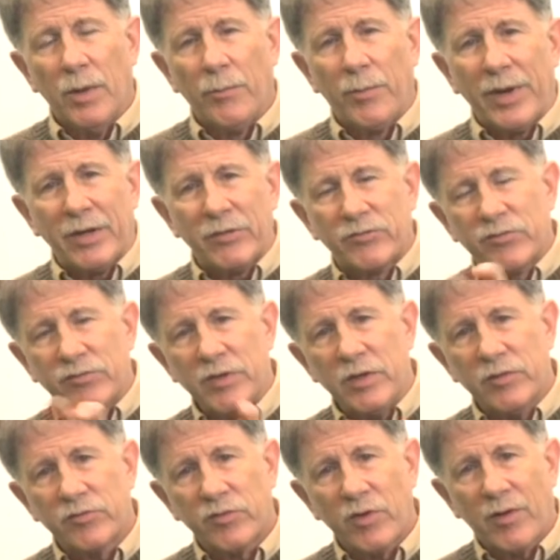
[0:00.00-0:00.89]
But as
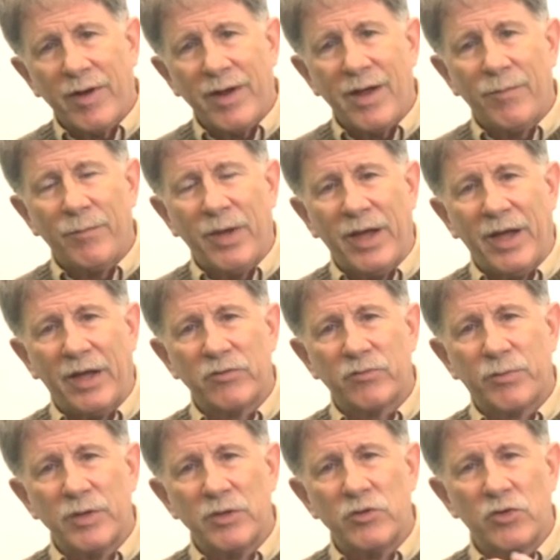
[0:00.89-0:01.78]
CSRM
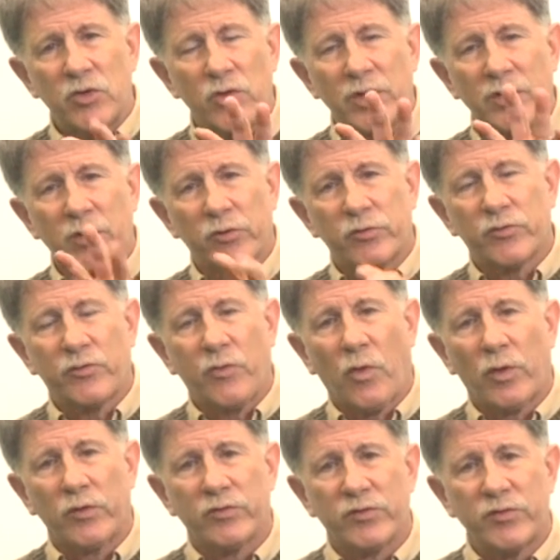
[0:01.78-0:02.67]
has been doing those
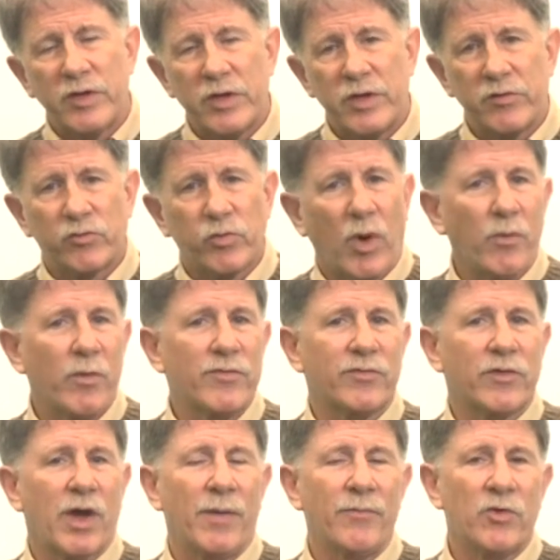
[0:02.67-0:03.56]
4 C's, what
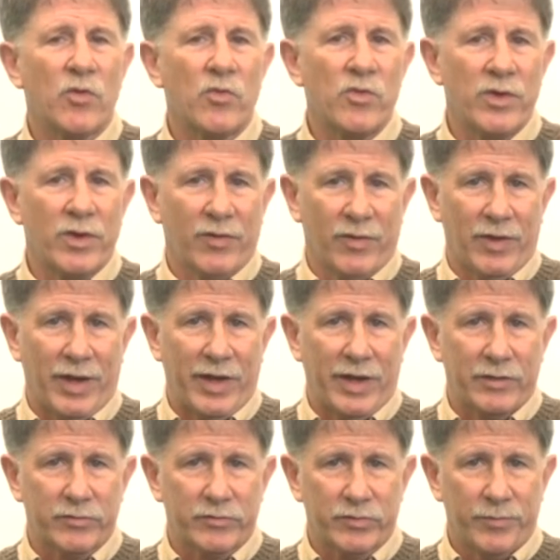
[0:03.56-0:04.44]
we've come to
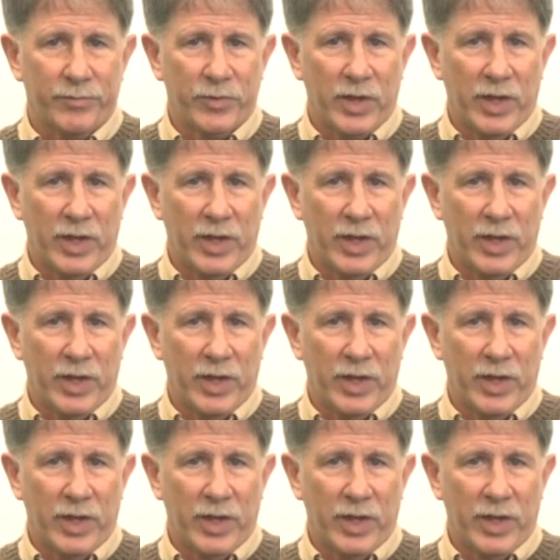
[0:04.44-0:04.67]
realize,